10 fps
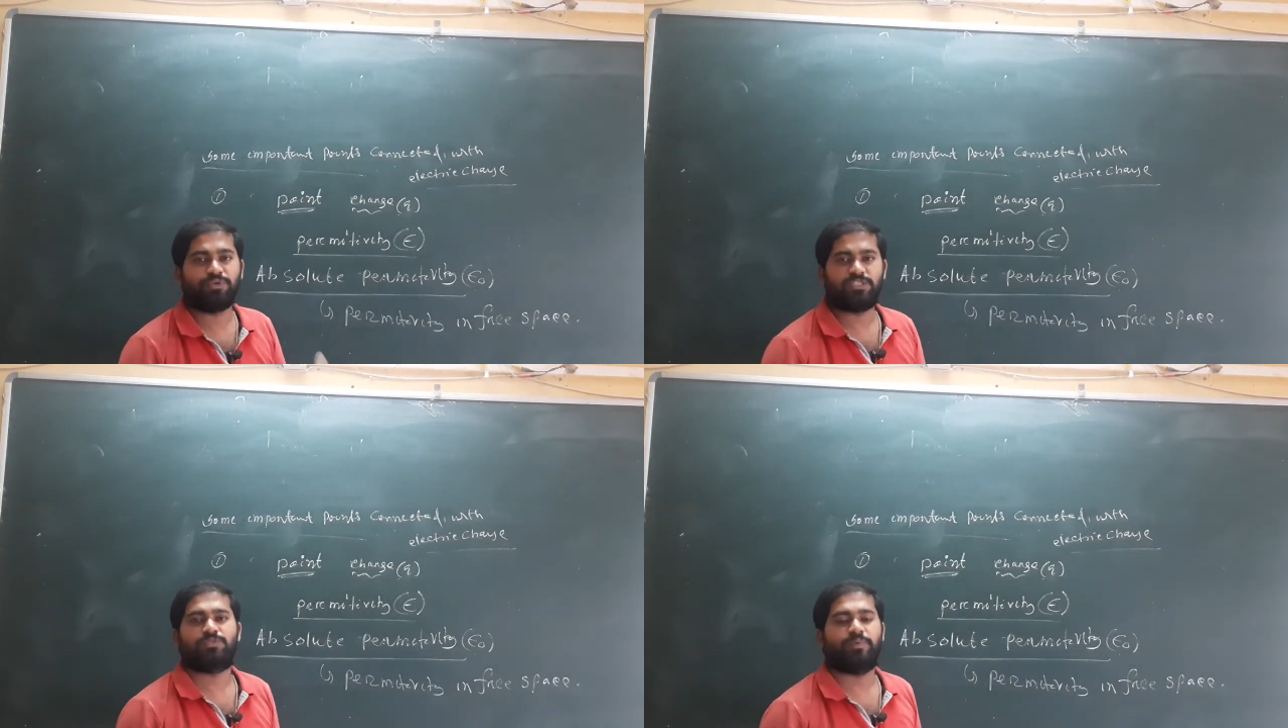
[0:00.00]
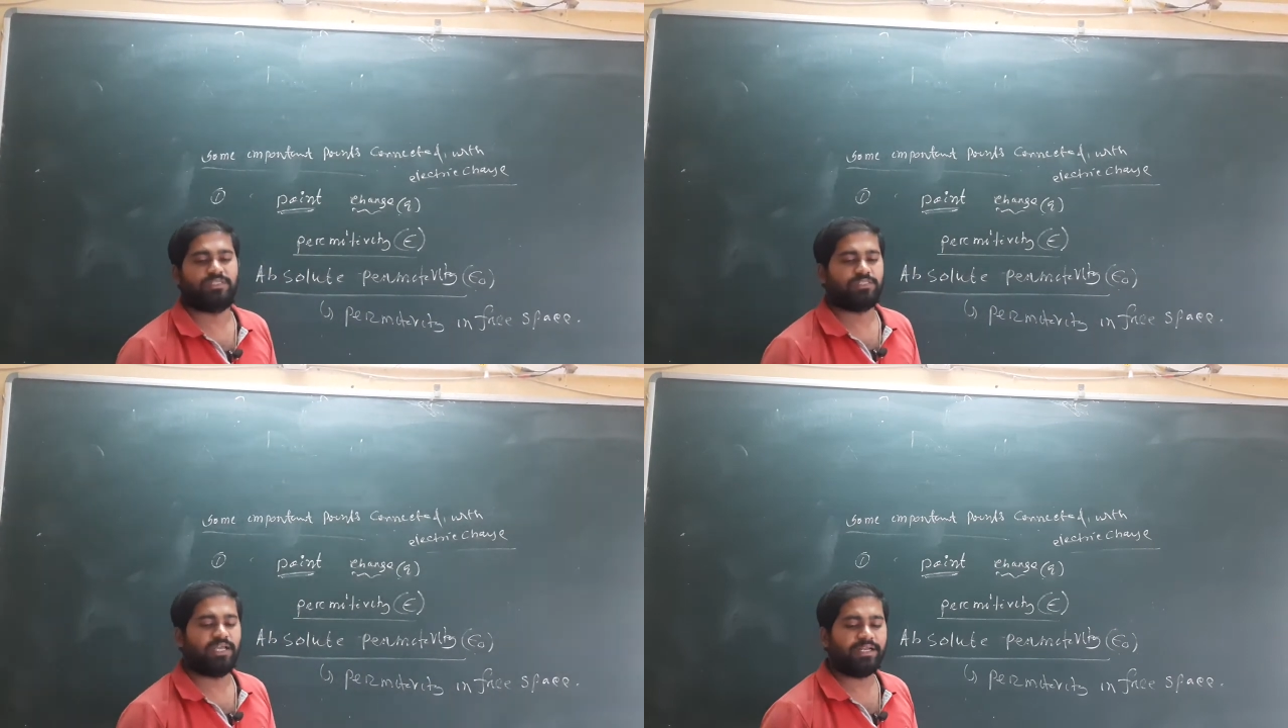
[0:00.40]
free
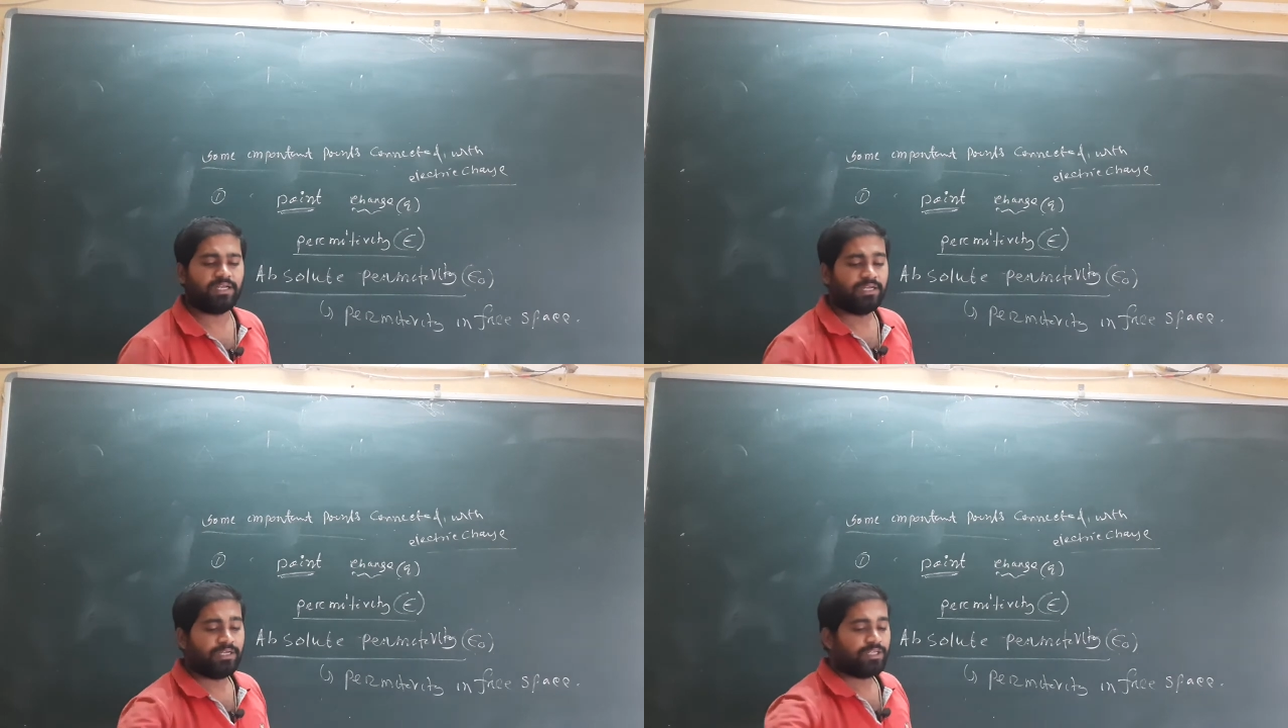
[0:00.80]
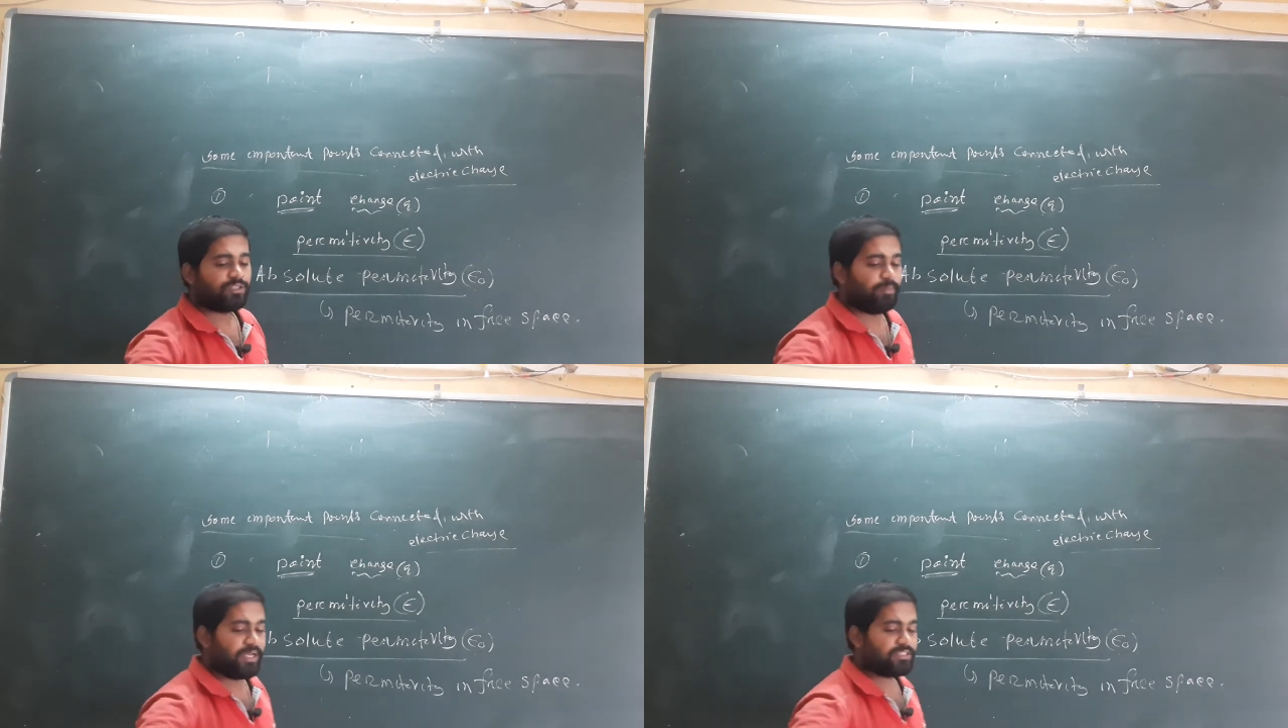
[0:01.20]
space, and
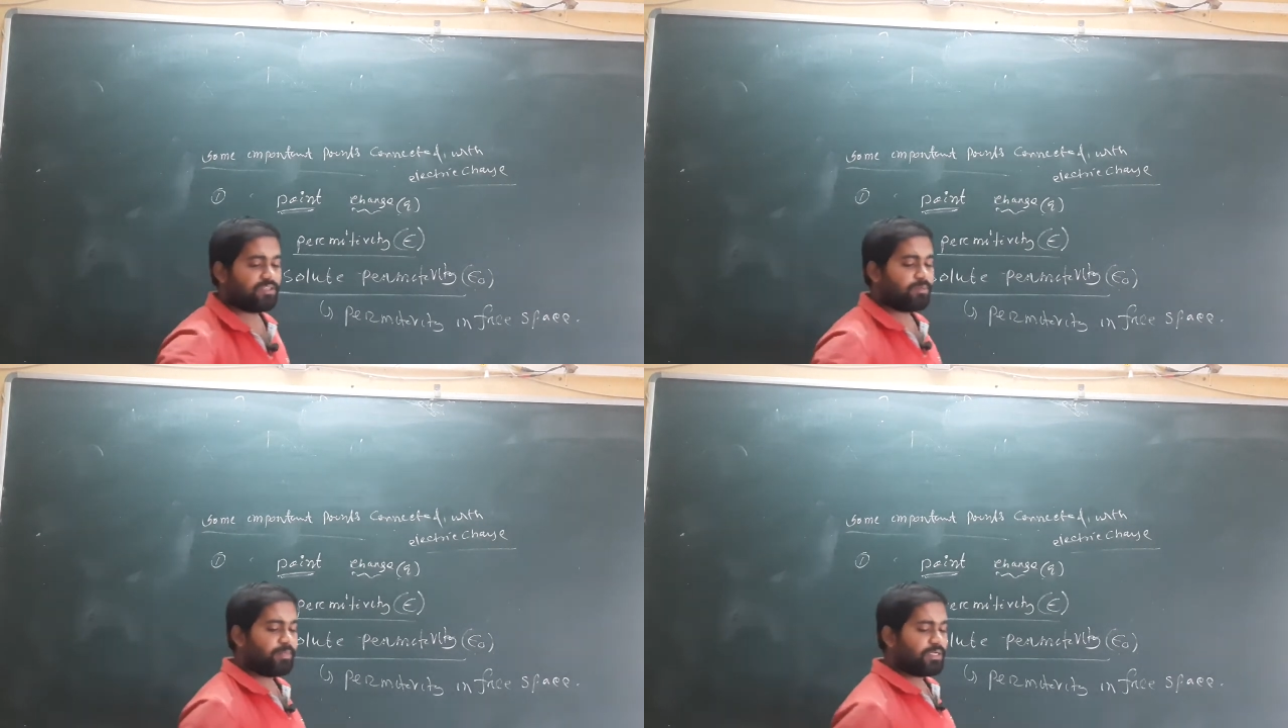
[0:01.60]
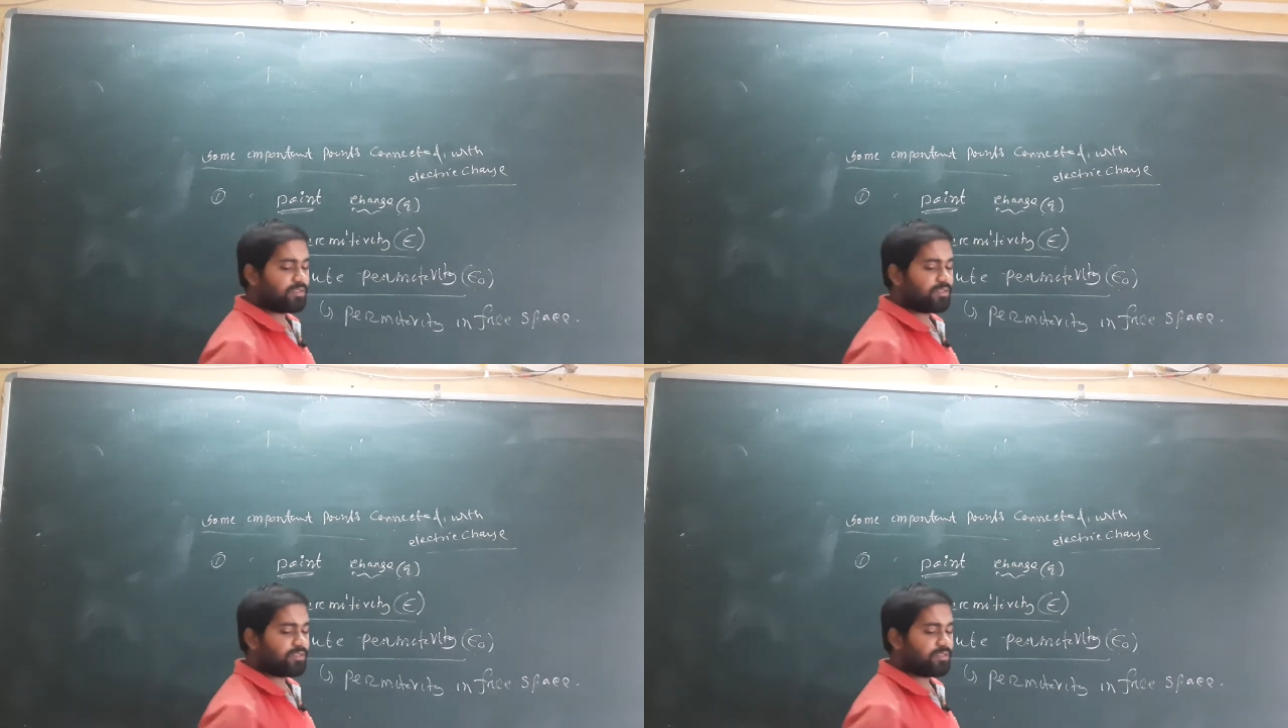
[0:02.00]
the measurement